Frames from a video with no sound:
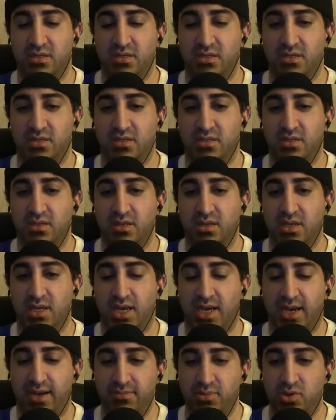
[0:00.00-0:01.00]
just
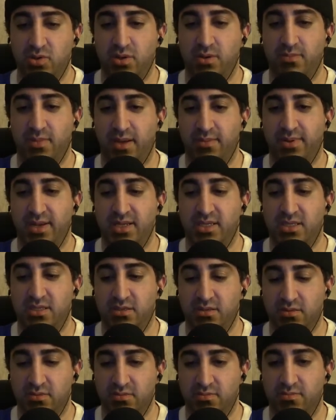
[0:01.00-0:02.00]
i'm doing my
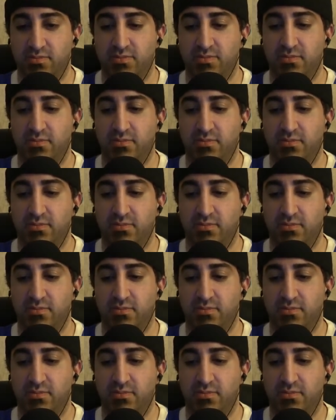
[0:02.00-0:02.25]
best to